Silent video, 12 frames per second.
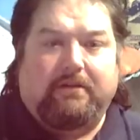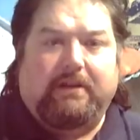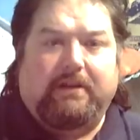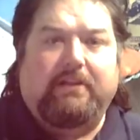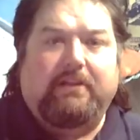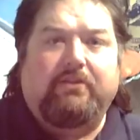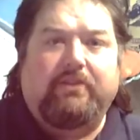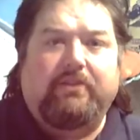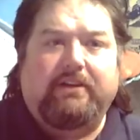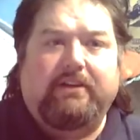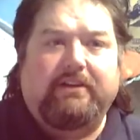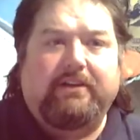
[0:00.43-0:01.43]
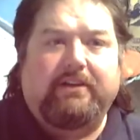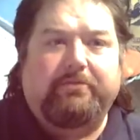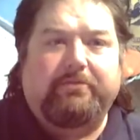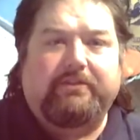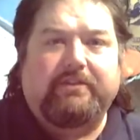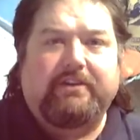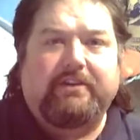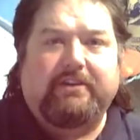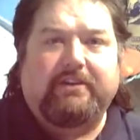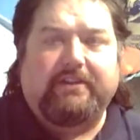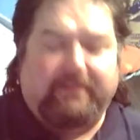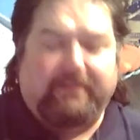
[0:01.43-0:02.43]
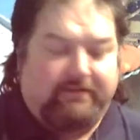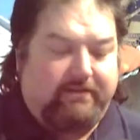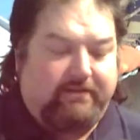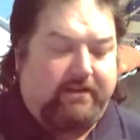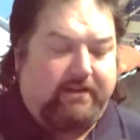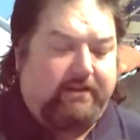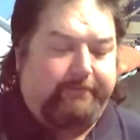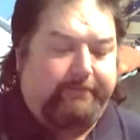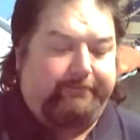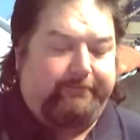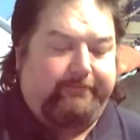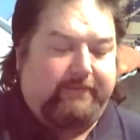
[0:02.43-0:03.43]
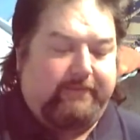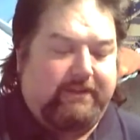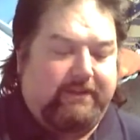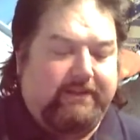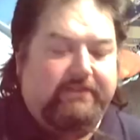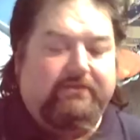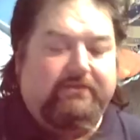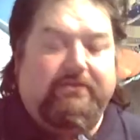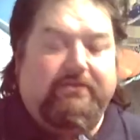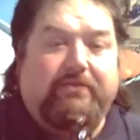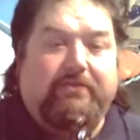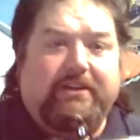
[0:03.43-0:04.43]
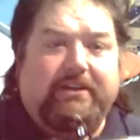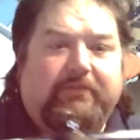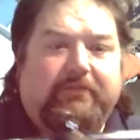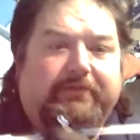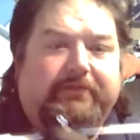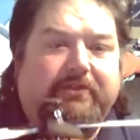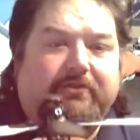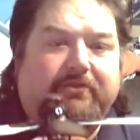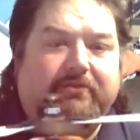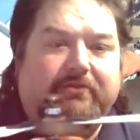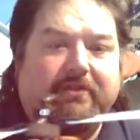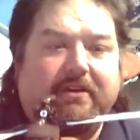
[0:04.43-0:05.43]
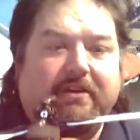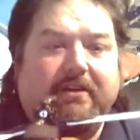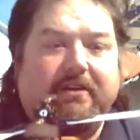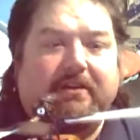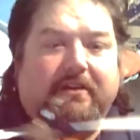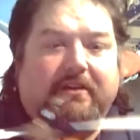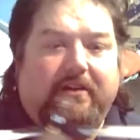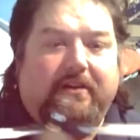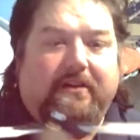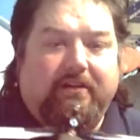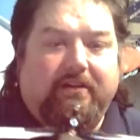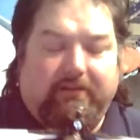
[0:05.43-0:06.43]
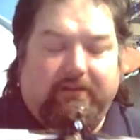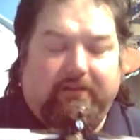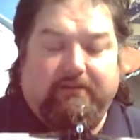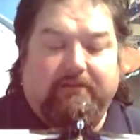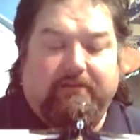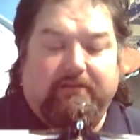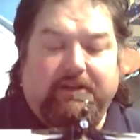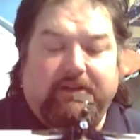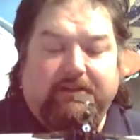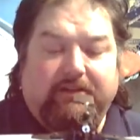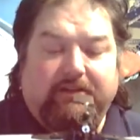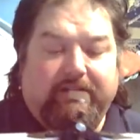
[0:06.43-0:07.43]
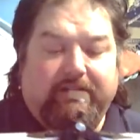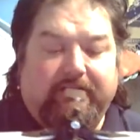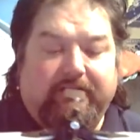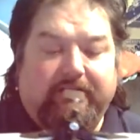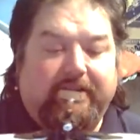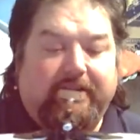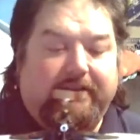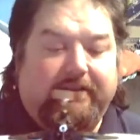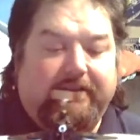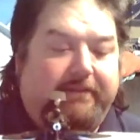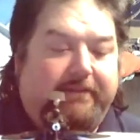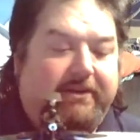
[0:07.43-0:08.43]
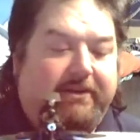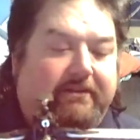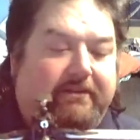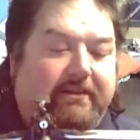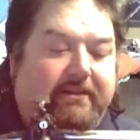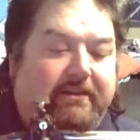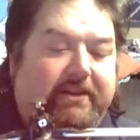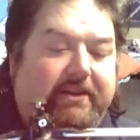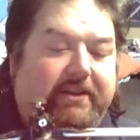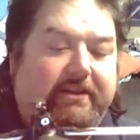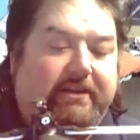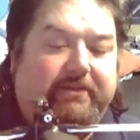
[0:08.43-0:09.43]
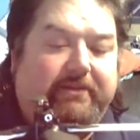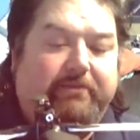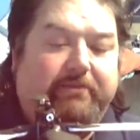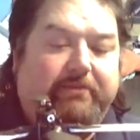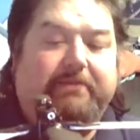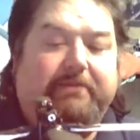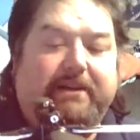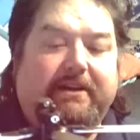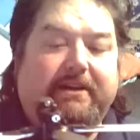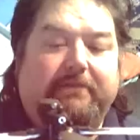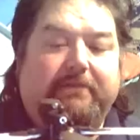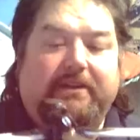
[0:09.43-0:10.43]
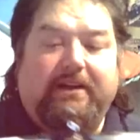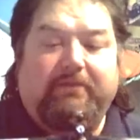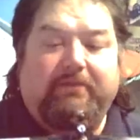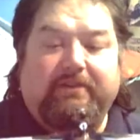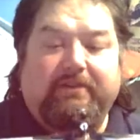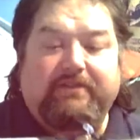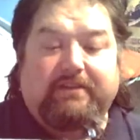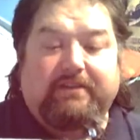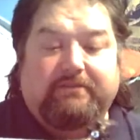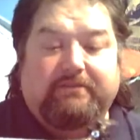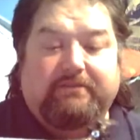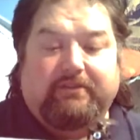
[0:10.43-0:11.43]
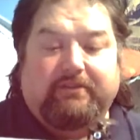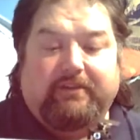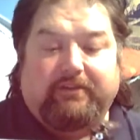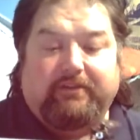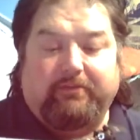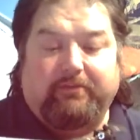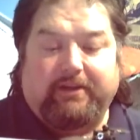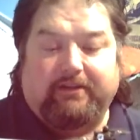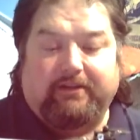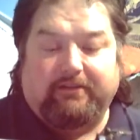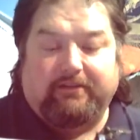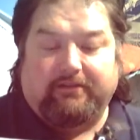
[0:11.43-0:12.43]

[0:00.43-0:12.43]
Hello, Heli Helperton here again. Like to do a quick review on a little heli here that I'm hearing a lot of negative input about, but I want to say some good things about it.